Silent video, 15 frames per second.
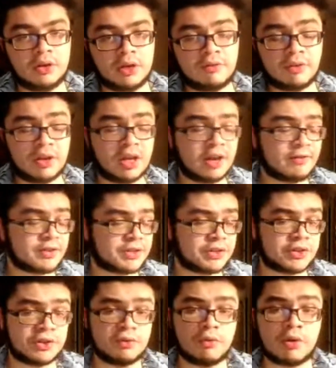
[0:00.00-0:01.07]
If you could give us a
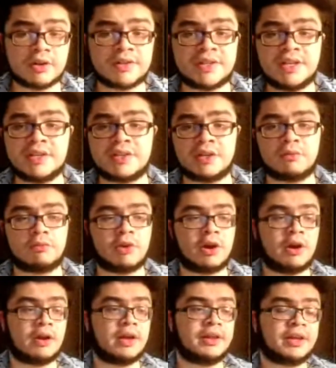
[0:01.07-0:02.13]
two war season
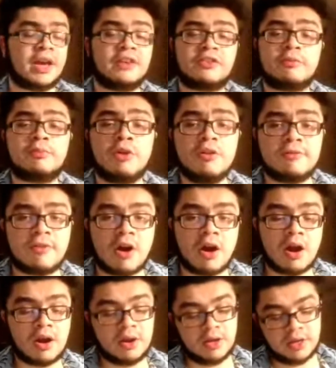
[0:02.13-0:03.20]
where, in the case of
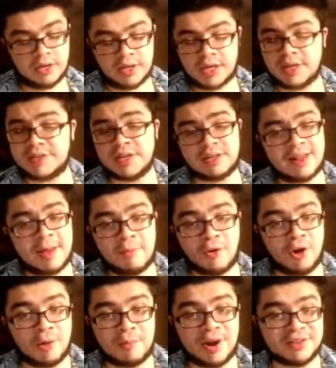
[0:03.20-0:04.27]
Profar, he's hit a lot more
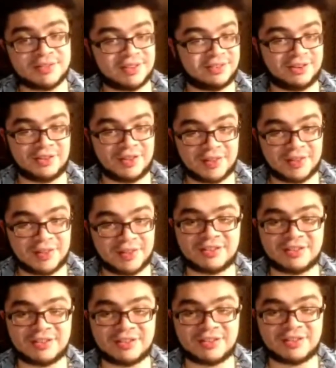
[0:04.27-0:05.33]
home runs this year than last
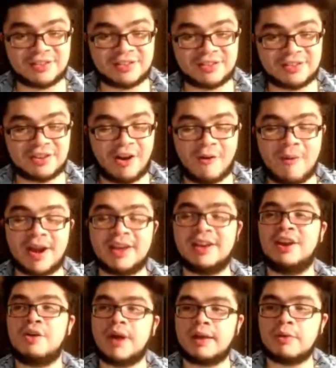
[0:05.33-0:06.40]
year already.
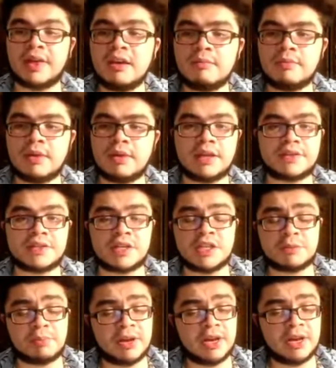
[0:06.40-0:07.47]
But with him,
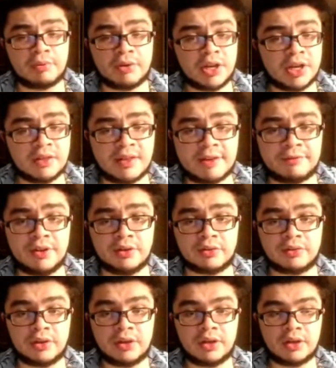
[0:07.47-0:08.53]
it's pretty good left field.
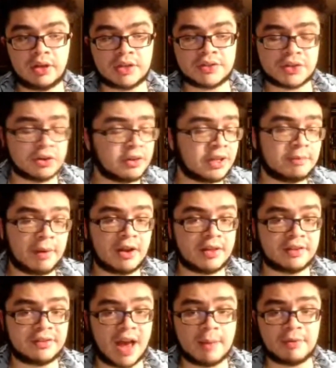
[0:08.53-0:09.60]
Certainly better than
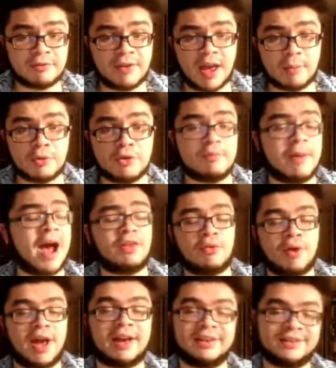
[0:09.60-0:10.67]
Tommy Pham, who, by the
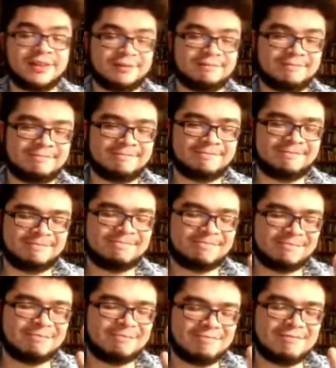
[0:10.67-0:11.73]
way,
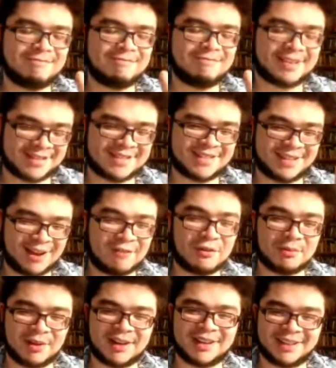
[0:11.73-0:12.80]
yes,
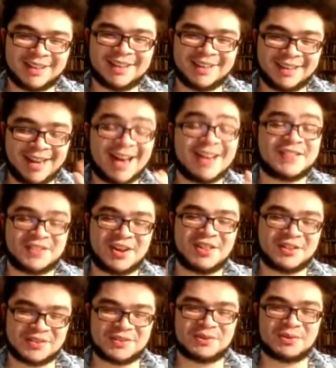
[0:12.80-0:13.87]
everybody, I saw the
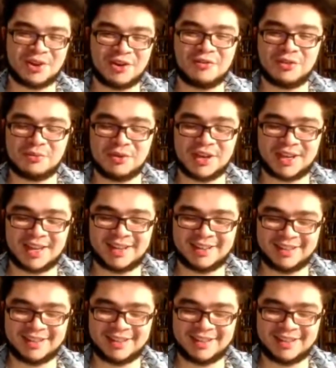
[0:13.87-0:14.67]
story over the weekend.